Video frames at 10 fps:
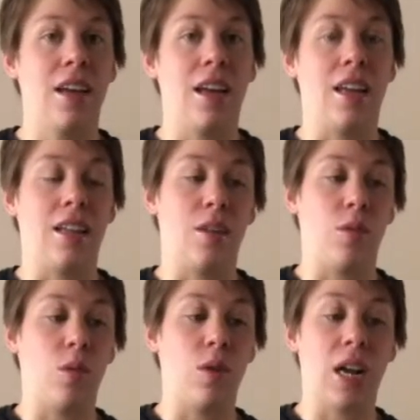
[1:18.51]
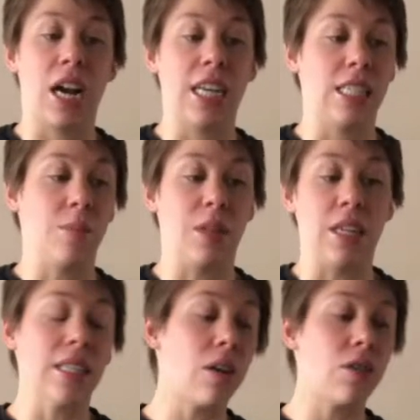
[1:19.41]
and if you want to cut some
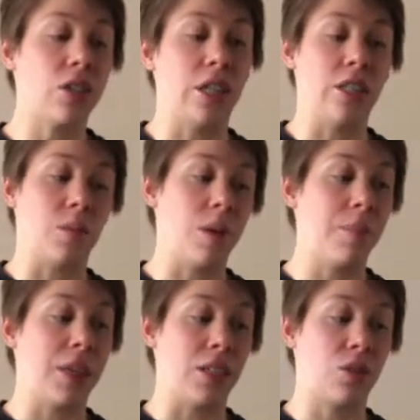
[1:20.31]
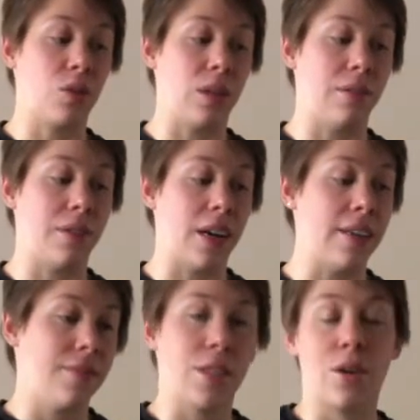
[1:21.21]
things out or change them up, that's totally
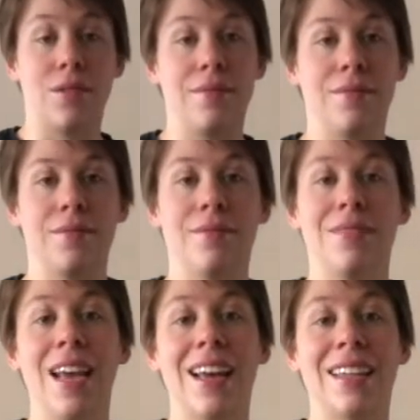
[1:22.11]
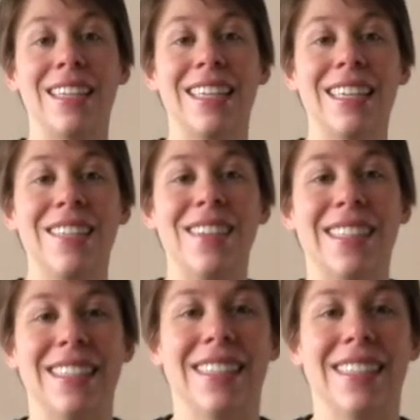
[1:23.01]
fine. So yeah, let's get to it.